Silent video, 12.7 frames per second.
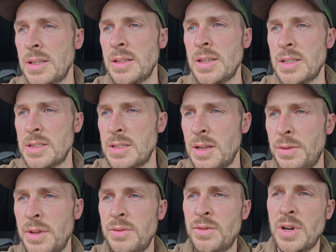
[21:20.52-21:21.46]
There's
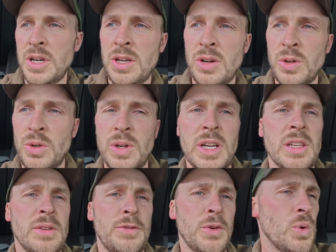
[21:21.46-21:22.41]
nothing very concrete
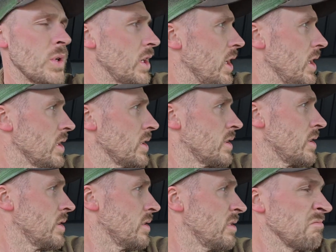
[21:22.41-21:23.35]
in the forecast
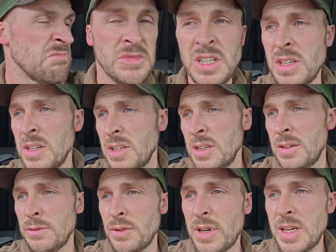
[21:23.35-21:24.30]

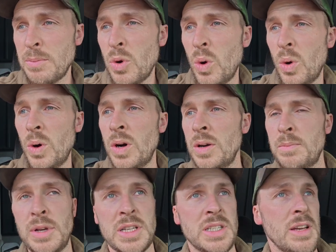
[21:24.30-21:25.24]
for any more.
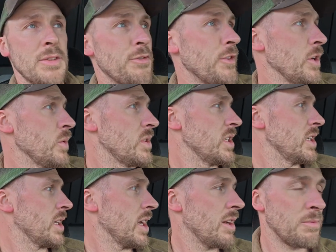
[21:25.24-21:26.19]
Plus that field did
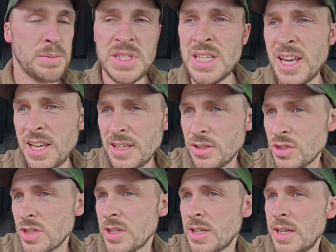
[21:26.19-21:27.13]
have
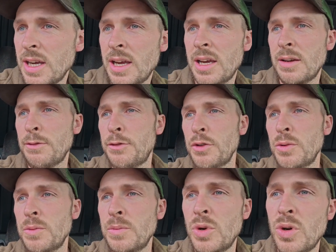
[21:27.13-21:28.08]
potentially a
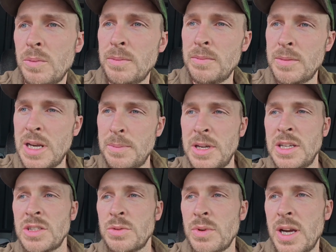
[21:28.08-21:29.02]
handful more
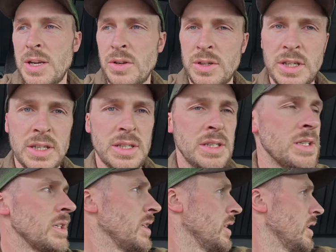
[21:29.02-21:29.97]
millimetres of rain on it.
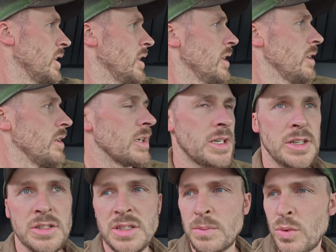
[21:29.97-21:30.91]
Looking
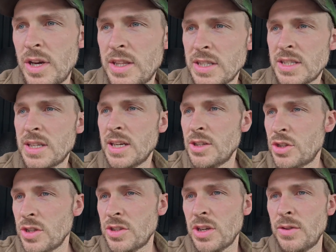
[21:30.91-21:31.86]
at some weather
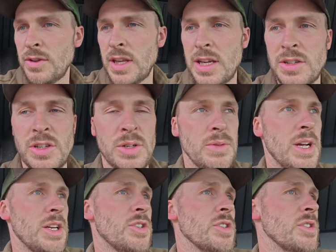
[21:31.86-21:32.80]
stations over that
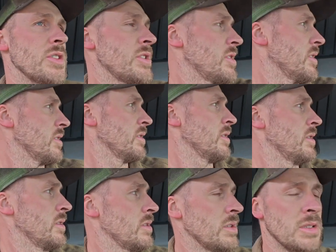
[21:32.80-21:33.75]
direction, so
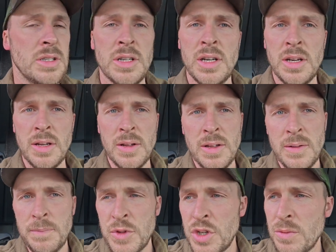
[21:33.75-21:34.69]

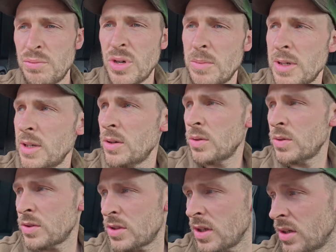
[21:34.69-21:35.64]
you'll probably
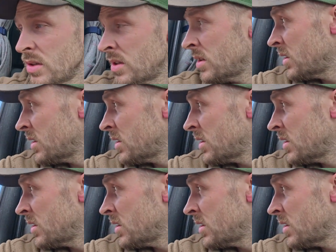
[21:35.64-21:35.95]
also